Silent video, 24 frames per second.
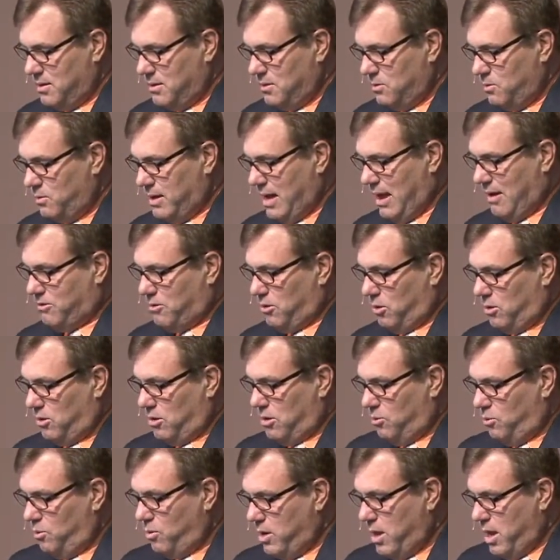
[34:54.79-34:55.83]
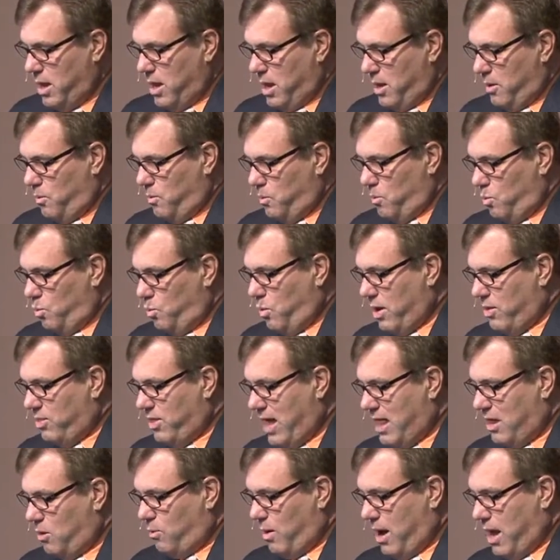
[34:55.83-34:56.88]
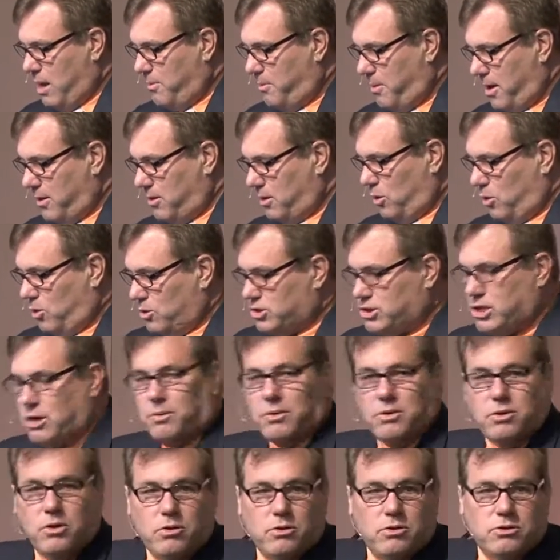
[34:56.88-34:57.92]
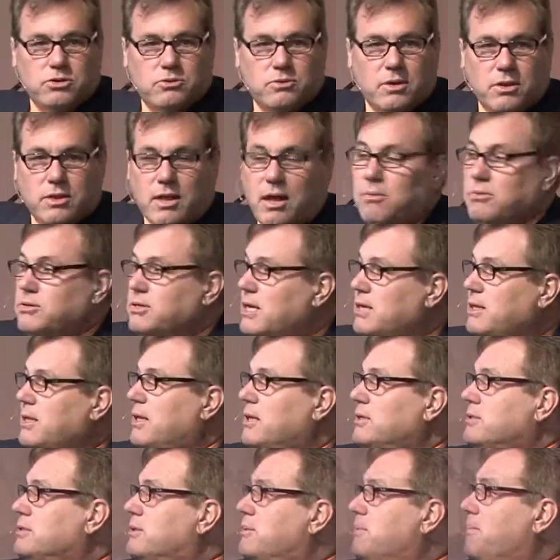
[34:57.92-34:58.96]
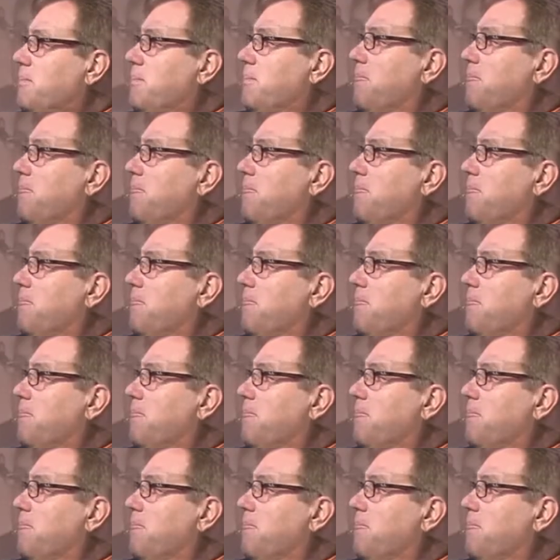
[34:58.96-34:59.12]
We have to learn to, what they that wait upon the Lord shall renew their strength. I'm going to say this.